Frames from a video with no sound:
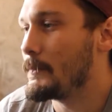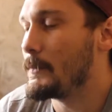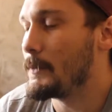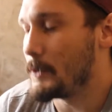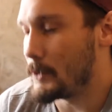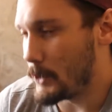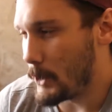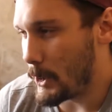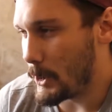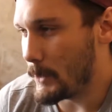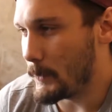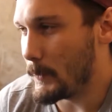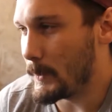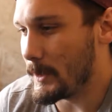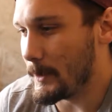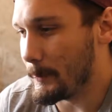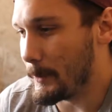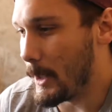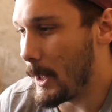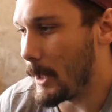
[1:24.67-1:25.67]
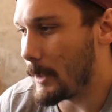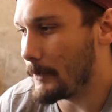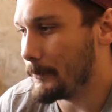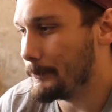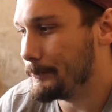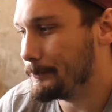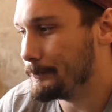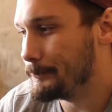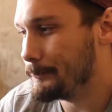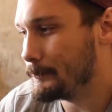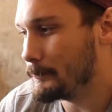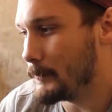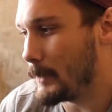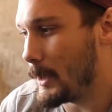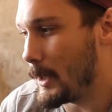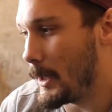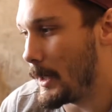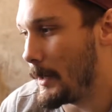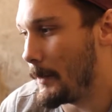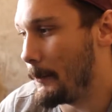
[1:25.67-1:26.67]
started with the block.
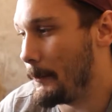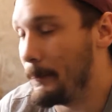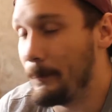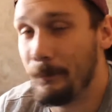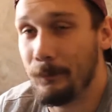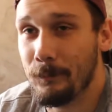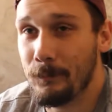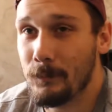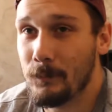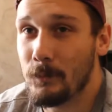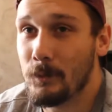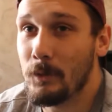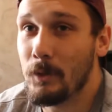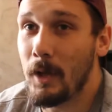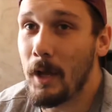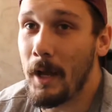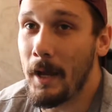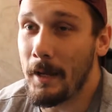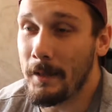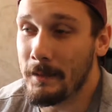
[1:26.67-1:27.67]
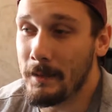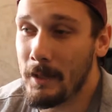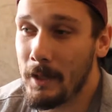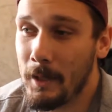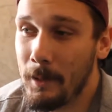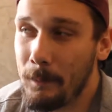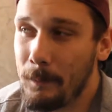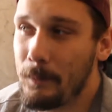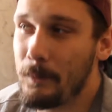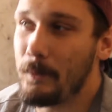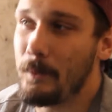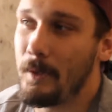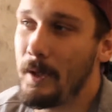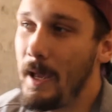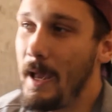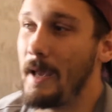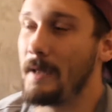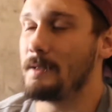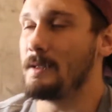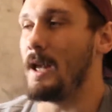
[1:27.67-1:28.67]
I ended up,
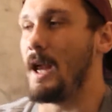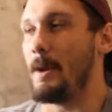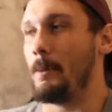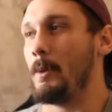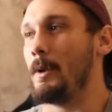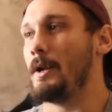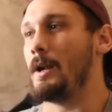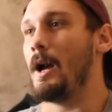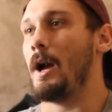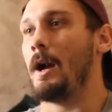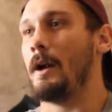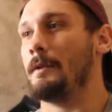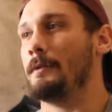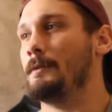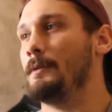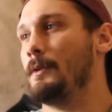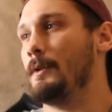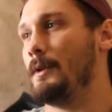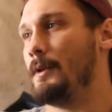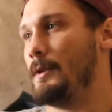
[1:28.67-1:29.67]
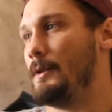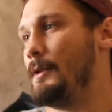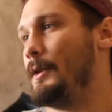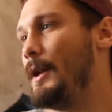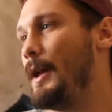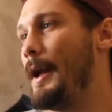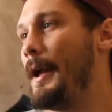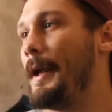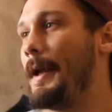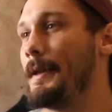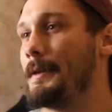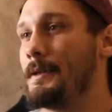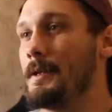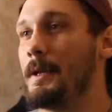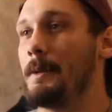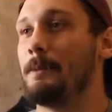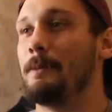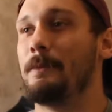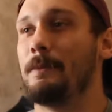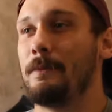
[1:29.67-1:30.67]
as time went on, I ended
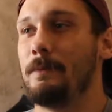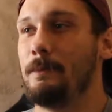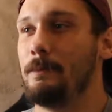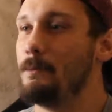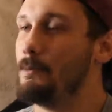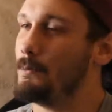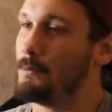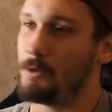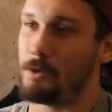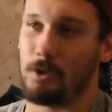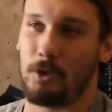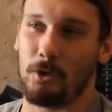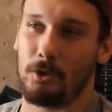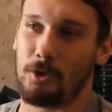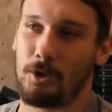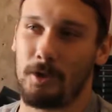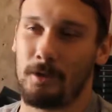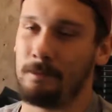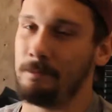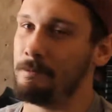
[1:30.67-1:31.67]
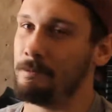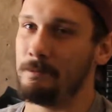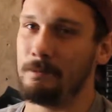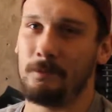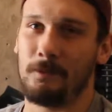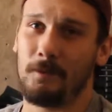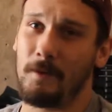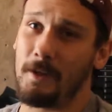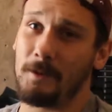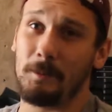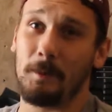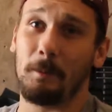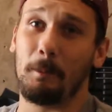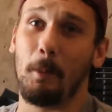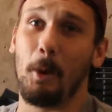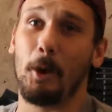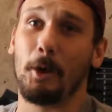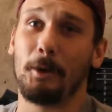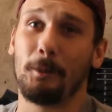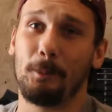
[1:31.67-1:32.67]
up searching Facebook
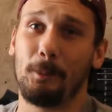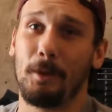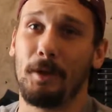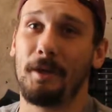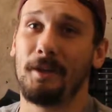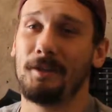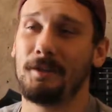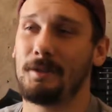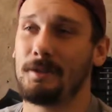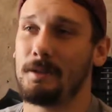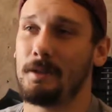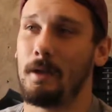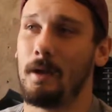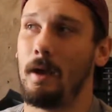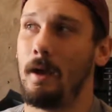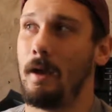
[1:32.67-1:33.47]
Marketplace,